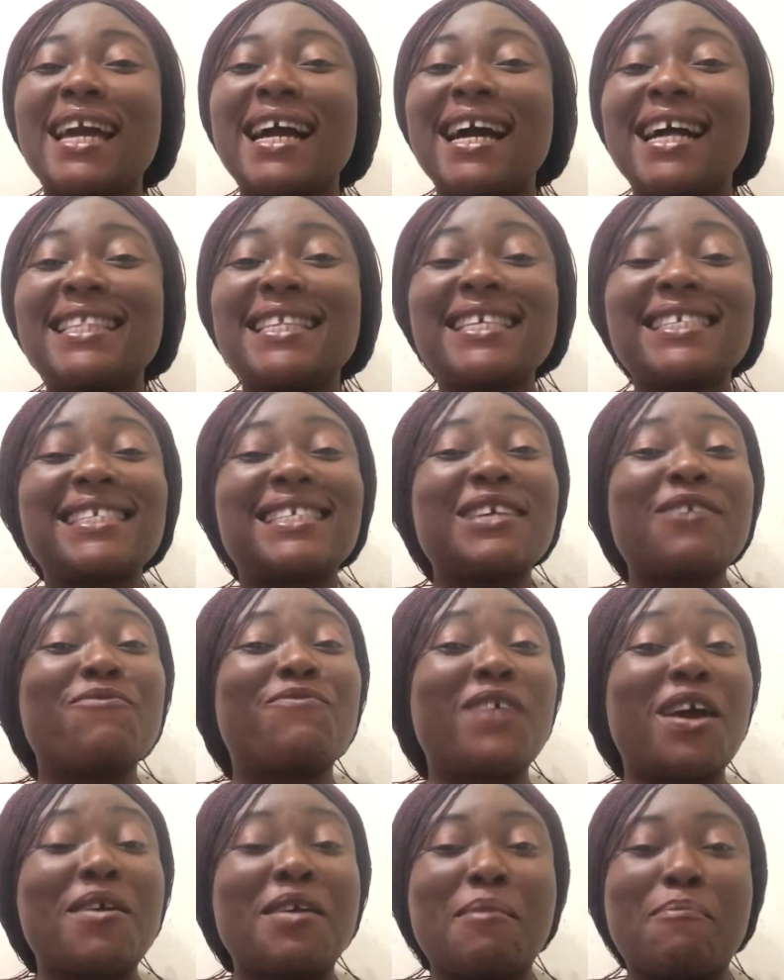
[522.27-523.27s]
This is a
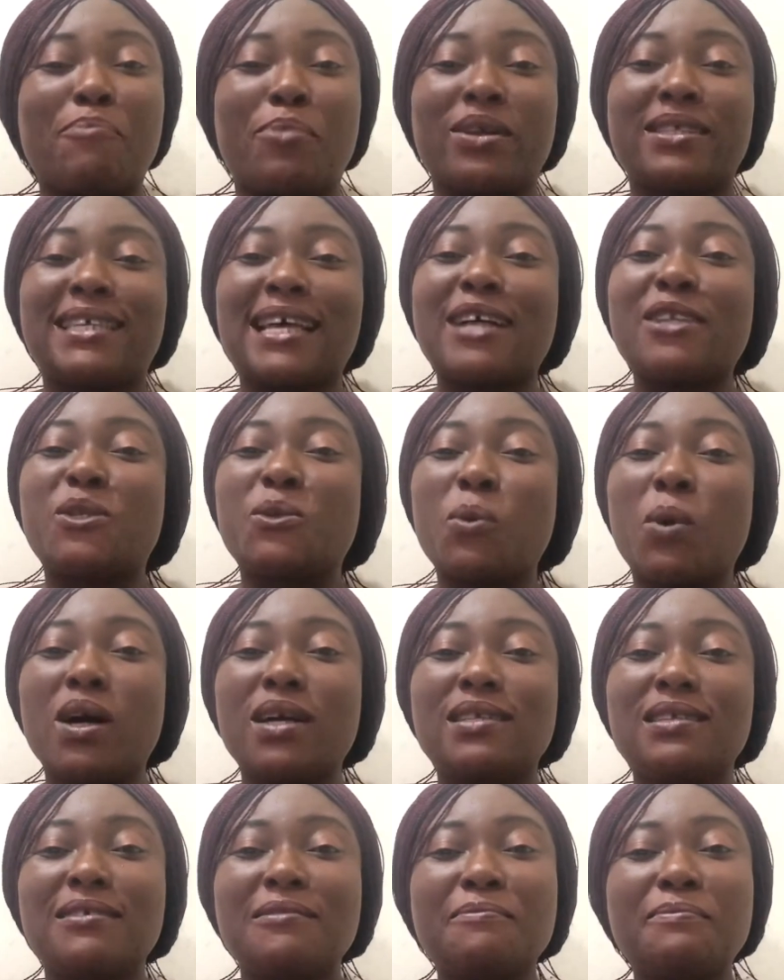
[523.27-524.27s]
very important
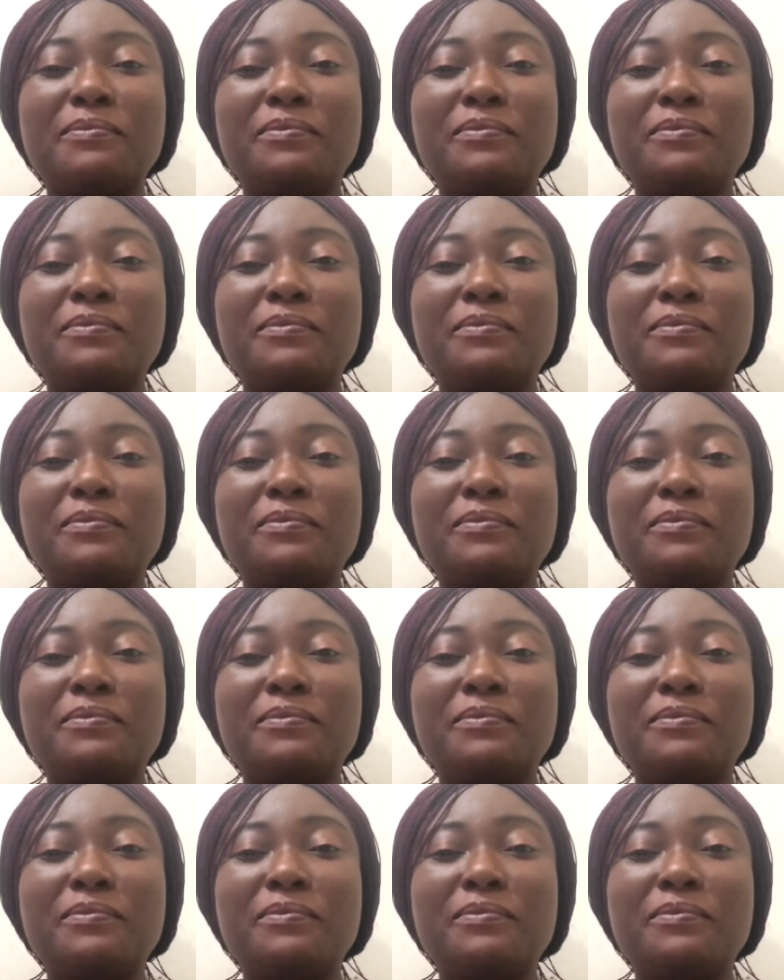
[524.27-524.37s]
one.